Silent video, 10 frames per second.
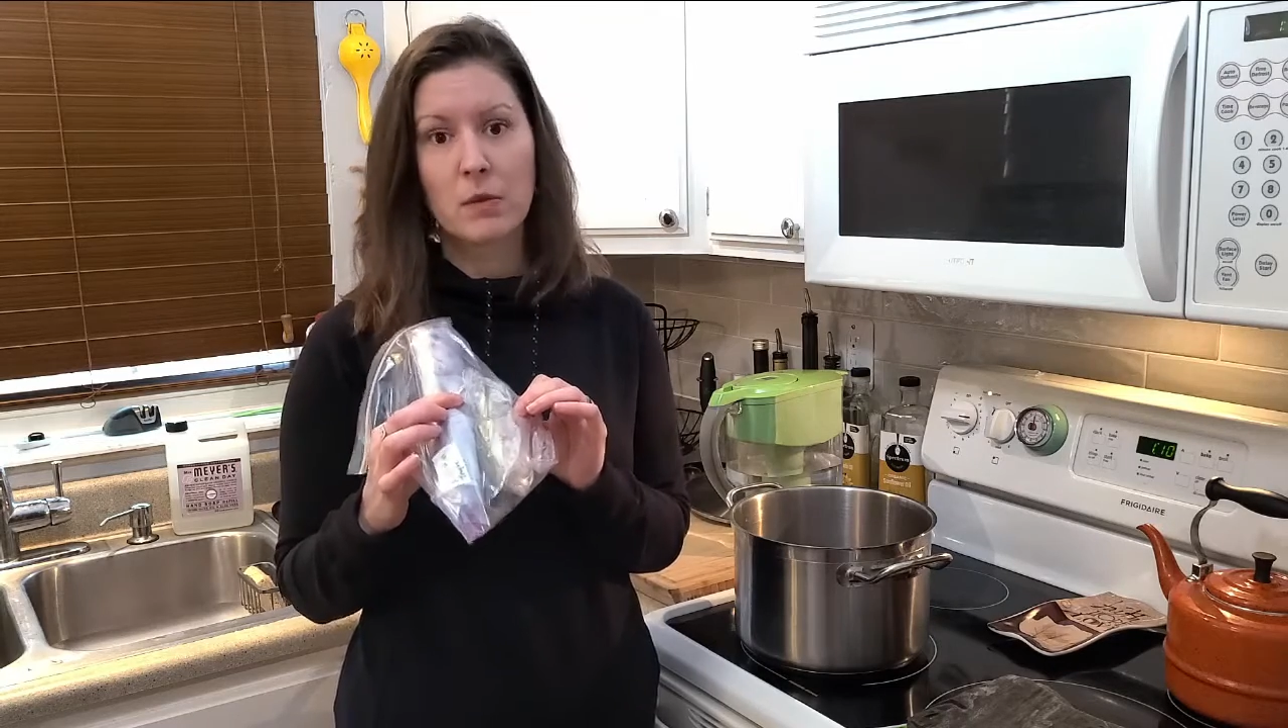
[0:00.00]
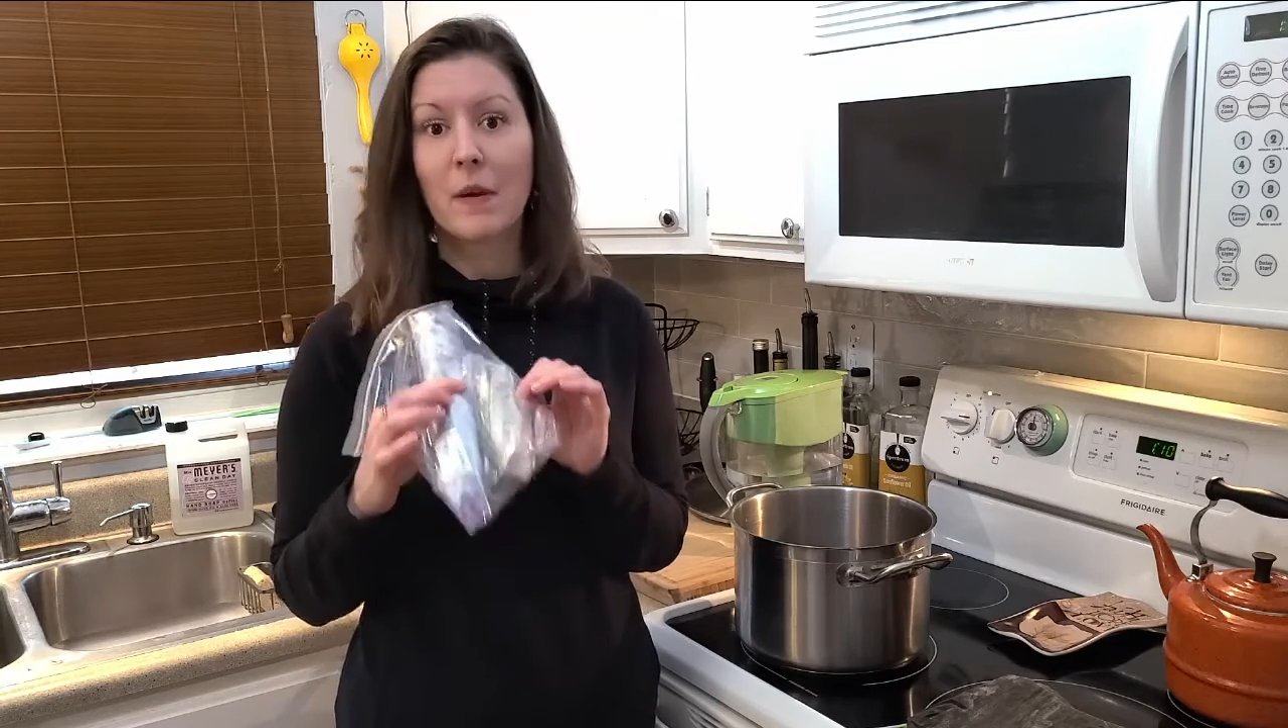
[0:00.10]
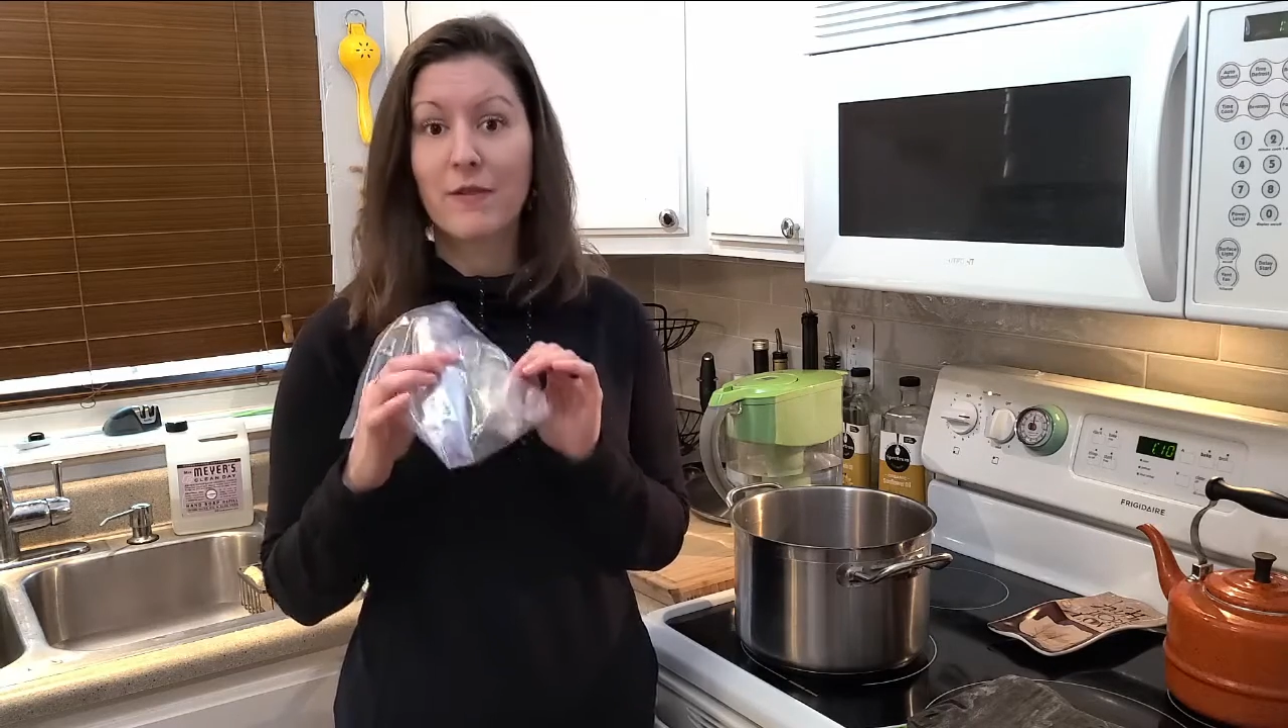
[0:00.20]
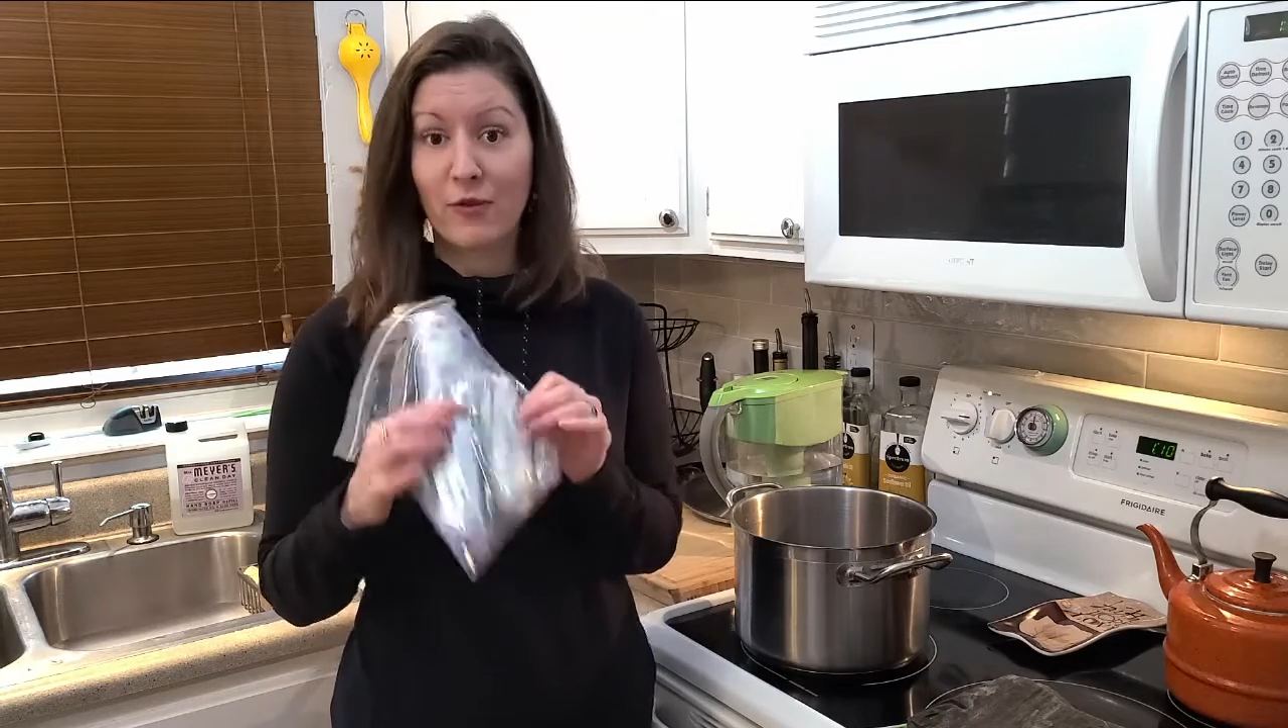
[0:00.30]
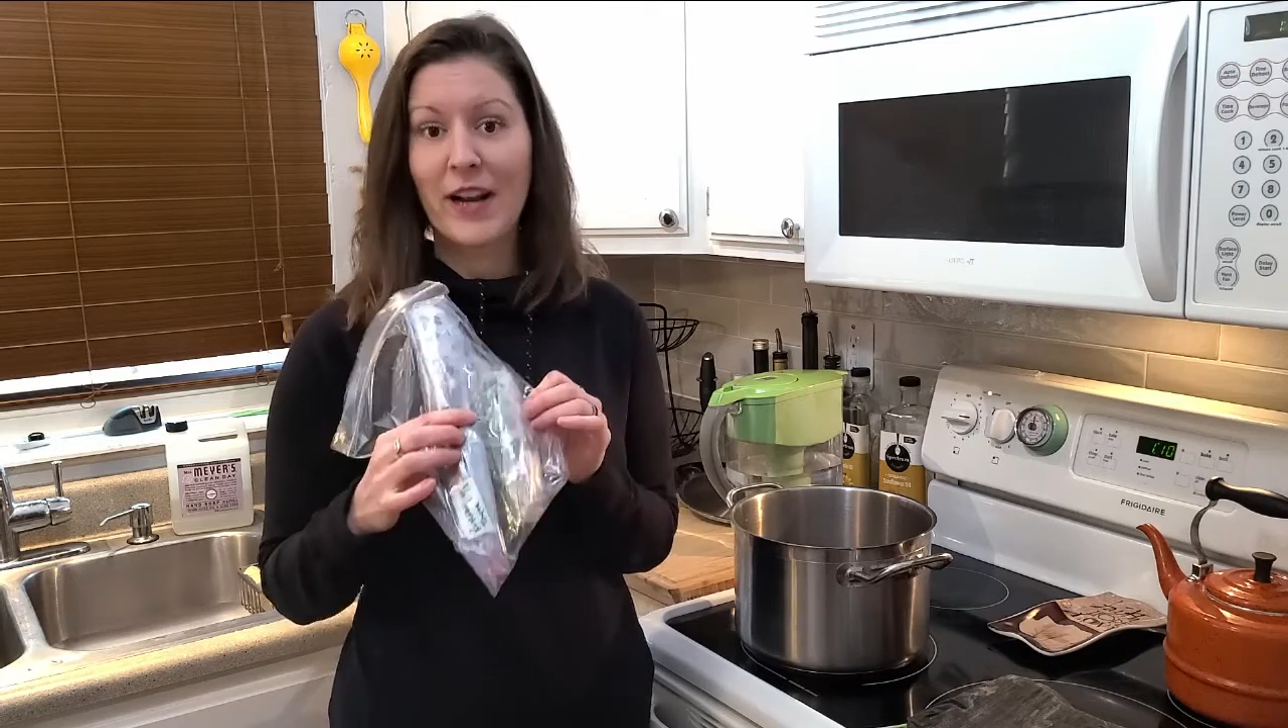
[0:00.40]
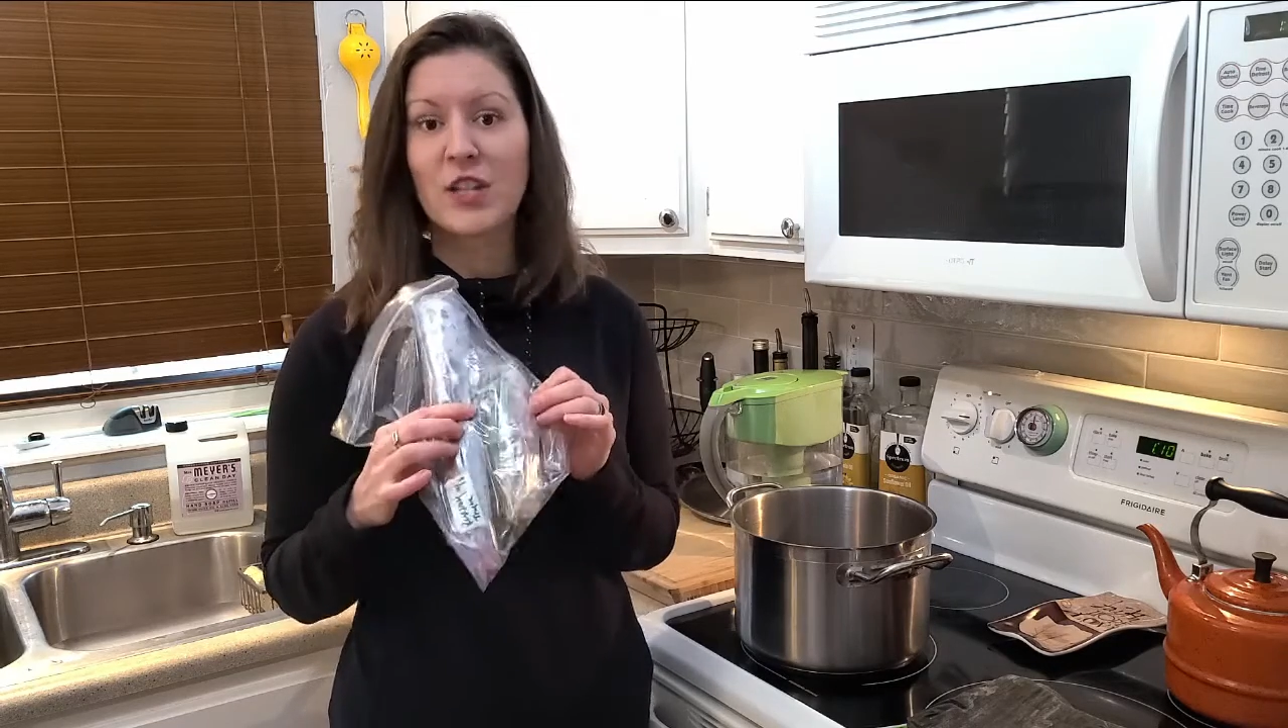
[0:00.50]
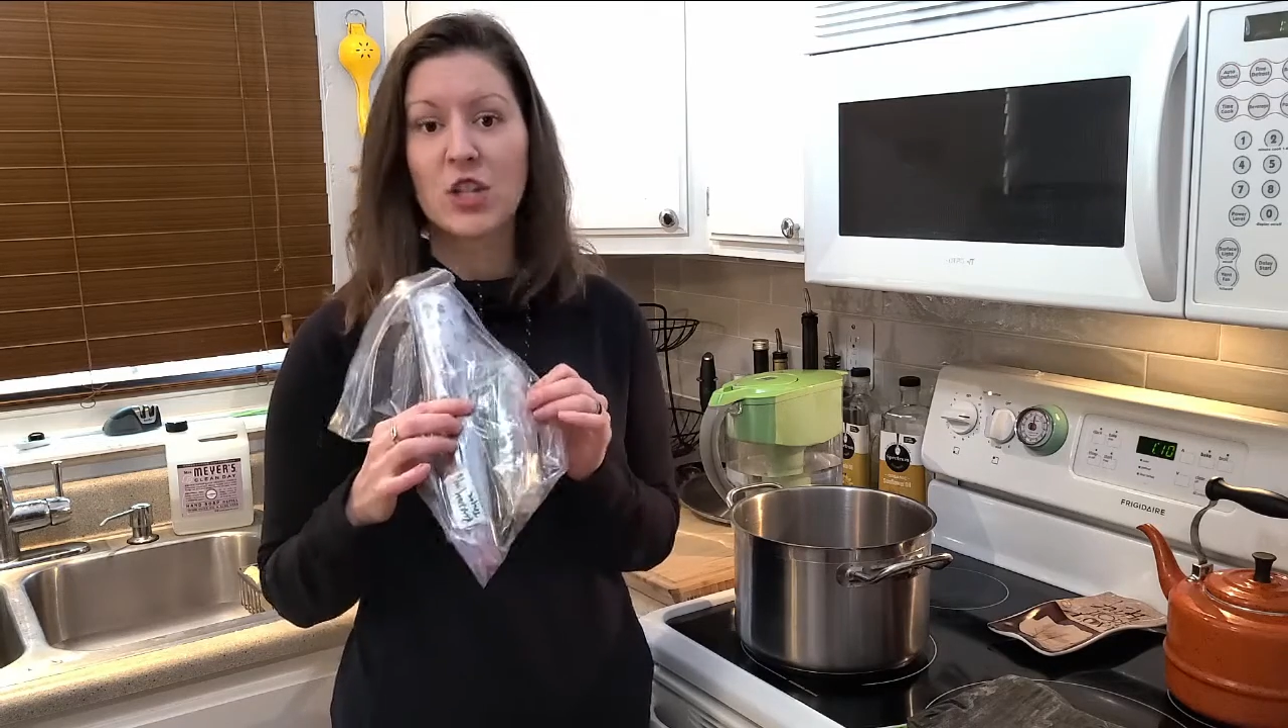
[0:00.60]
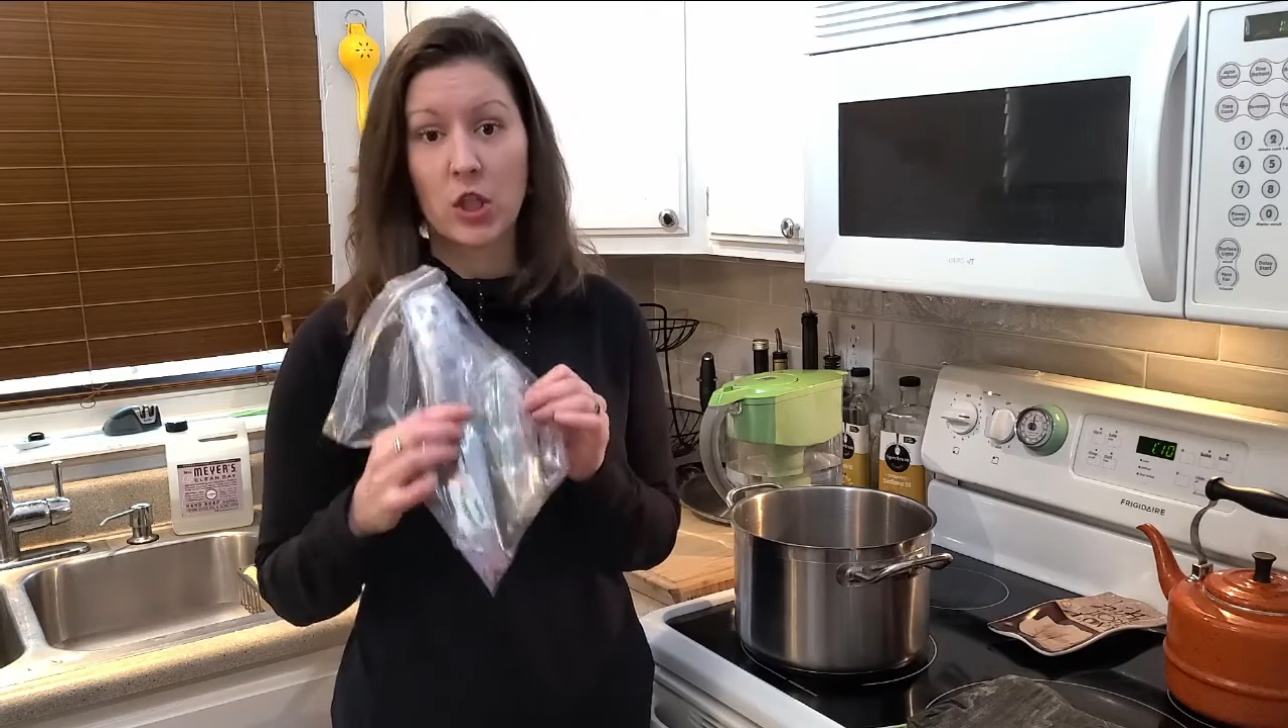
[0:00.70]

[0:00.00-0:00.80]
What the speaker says: but fresh